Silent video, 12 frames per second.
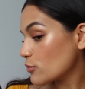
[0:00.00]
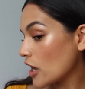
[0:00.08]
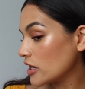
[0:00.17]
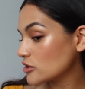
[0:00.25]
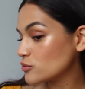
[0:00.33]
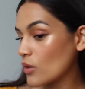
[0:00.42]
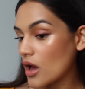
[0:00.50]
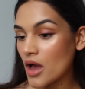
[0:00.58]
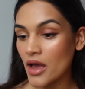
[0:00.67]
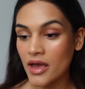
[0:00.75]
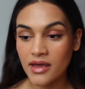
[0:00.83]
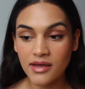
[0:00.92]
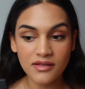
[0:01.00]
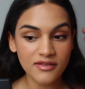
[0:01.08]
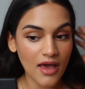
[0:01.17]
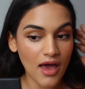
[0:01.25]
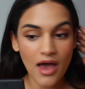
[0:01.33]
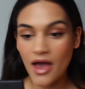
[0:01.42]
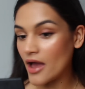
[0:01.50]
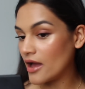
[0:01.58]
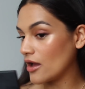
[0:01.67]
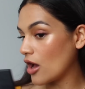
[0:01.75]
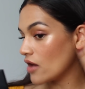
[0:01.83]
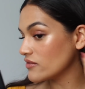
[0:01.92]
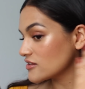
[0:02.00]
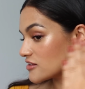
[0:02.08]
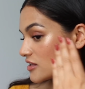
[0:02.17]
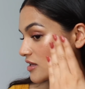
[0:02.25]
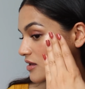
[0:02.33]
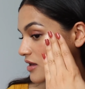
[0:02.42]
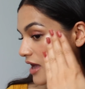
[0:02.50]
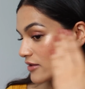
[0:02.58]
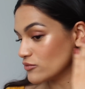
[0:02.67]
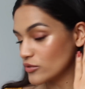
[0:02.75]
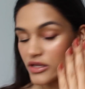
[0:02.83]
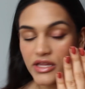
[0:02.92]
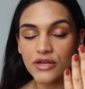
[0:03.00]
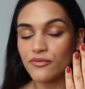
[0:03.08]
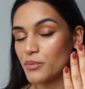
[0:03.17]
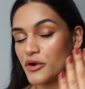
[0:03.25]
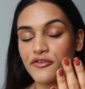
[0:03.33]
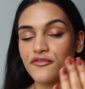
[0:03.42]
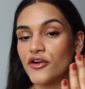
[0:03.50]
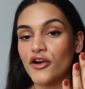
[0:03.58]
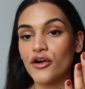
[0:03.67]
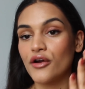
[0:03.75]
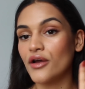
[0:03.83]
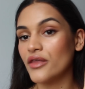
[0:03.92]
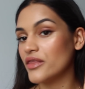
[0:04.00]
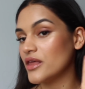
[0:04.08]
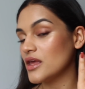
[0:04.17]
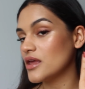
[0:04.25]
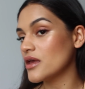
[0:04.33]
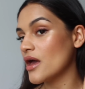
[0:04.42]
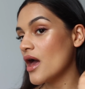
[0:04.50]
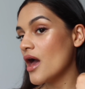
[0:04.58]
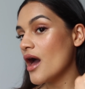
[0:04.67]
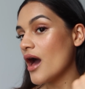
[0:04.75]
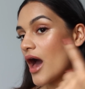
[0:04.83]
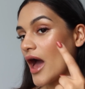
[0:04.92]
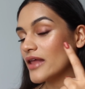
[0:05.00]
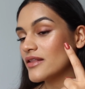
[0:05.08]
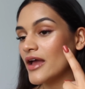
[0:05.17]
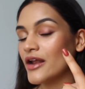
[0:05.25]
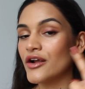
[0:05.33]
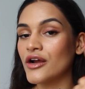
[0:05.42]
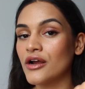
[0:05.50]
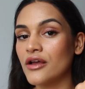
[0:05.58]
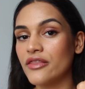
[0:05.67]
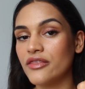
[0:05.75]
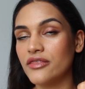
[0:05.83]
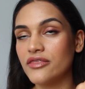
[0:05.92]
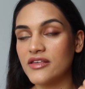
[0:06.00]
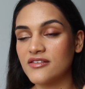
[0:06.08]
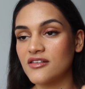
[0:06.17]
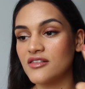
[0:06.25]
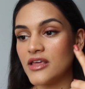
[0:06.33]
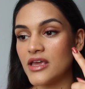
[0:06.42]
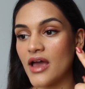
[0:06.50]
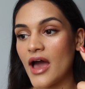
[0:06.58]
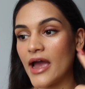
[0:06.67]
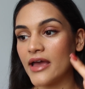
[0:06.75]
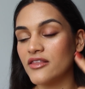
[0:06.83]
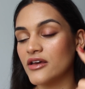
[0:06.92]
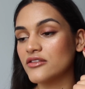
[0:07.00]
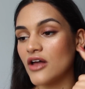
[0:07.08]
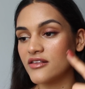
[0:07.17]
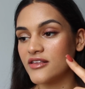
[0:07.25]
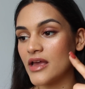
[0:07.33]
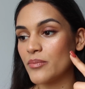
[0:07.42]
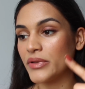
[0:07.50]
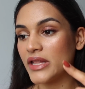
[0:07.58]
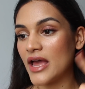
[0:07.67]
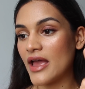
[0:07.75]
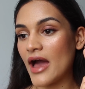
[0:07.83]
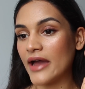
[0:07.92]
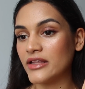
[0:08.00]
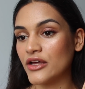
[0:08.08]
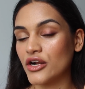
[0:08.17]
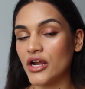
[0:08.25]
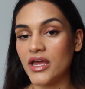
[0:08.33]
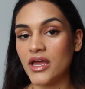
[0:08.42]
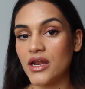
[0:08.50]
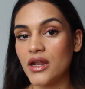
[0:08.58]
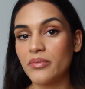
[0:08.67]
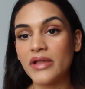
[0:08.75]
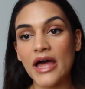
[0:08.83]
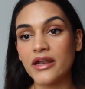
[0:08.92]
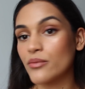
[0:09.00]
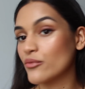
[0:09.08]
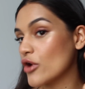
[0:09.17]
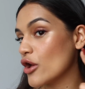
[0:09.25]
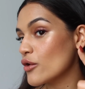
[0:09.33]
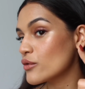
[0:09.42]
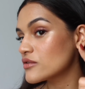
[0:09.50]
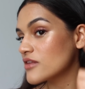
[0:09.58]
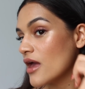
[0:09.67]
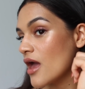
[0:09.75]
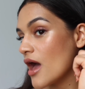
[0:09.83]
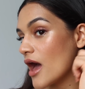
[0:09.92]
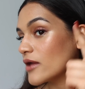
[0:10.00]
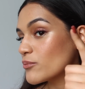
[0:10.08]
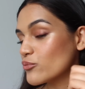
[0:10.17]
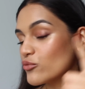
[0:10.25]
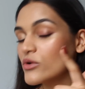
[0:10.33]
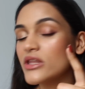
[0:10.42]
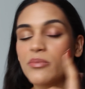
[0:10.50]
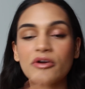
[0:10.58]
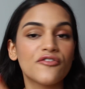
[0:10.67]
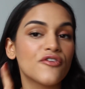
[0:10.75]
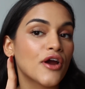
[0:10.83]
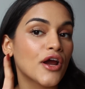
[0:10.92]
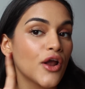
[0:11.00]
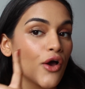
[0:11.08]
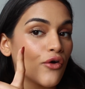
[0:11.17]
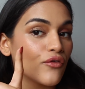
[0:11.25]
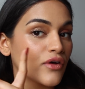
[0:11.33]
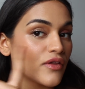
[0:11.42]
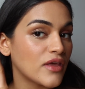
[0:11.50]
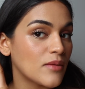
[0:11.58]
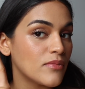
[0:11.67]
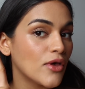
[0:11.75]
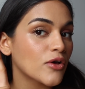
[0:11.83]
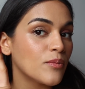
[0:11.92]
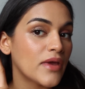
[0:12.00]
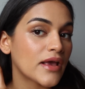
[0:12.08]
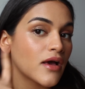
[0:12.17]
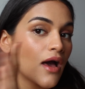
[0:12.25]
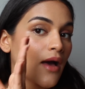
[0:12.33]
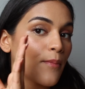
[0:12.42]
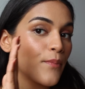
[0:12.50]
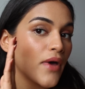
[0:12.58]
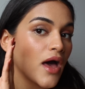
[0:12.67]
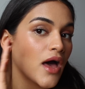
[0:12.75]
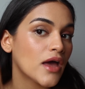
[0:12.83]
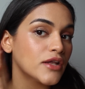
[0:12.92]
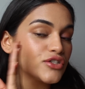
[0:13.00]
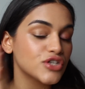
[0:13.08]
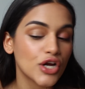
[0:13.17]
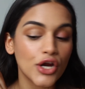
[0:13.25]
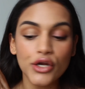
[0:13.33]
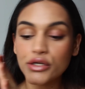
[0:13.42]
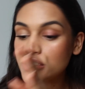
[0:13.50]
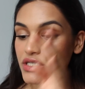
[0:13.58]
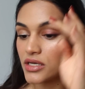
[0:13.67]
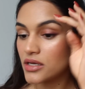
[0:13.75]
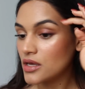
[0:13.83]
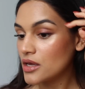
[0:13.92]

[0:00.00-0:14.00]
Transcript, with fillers: product wise, I really prefer the highlighter. This is the Glossier Play highlighter in Platinum Rose. I really prefer it over the Milk Makeup Turnt,